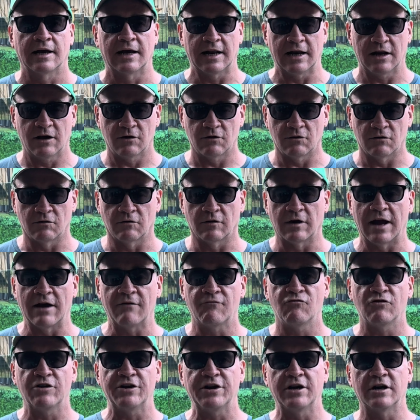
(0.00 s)
Hello.
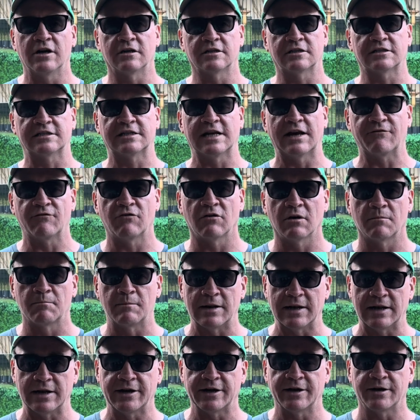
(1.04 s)
Every year, several
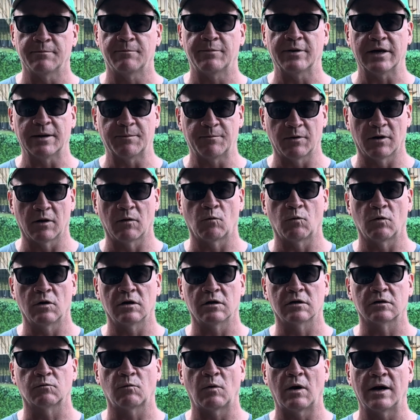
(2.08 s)
million people
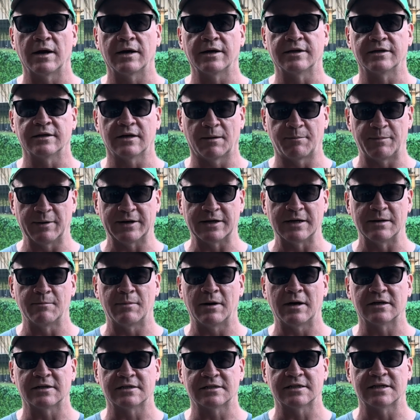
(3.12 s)
worldwide are bitten
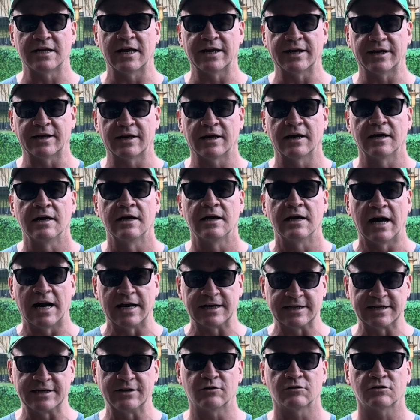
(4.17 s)
by a snake,
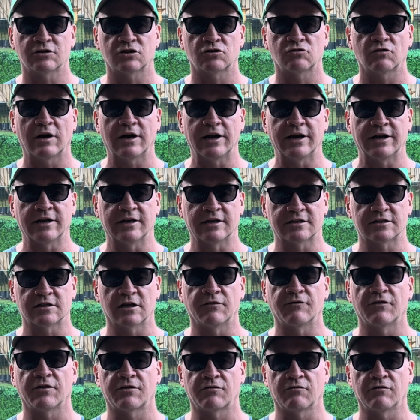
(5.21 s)
and in Australia,
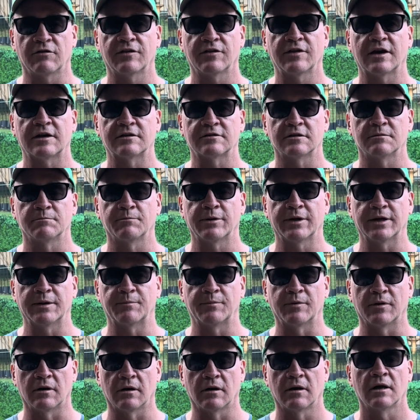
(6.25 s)
it's over 3,000
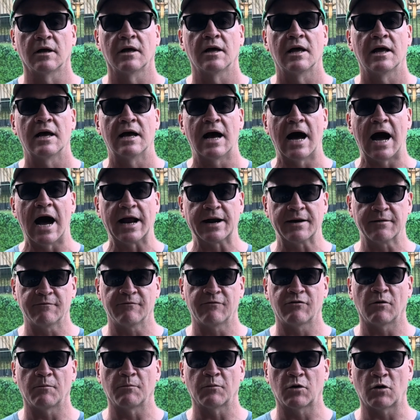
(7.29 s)
people.
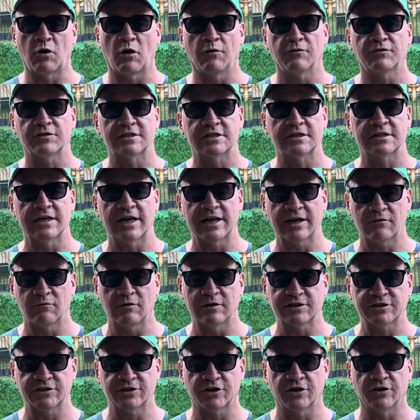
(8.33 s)
Adam from Coffs Snake
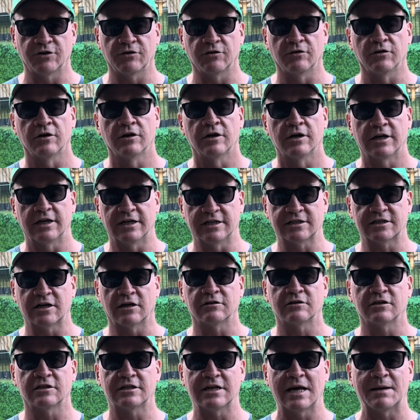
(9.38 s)
Rescue is
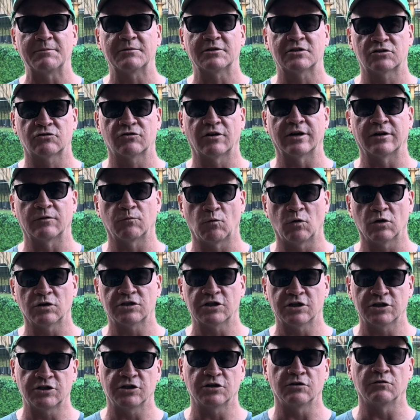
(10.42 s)
going to demonstrate what
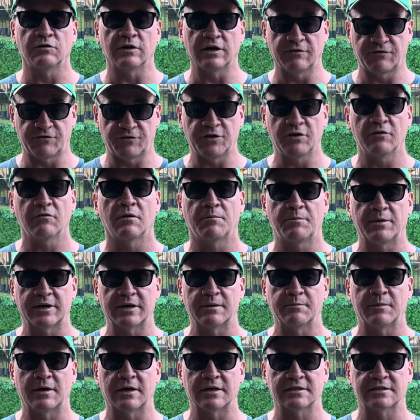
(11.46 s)
to do if you are
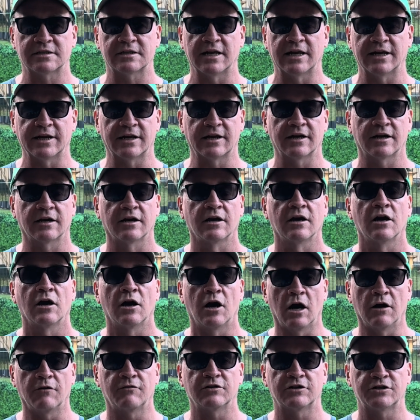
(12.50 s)
bitten by a snake.
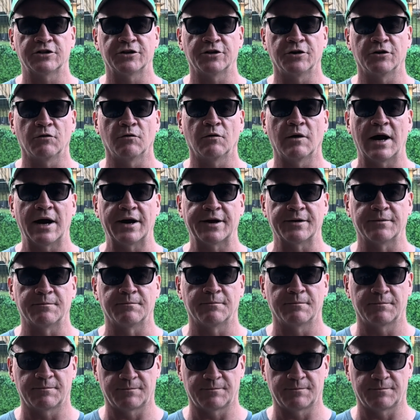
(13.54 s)
Over to you, Adam.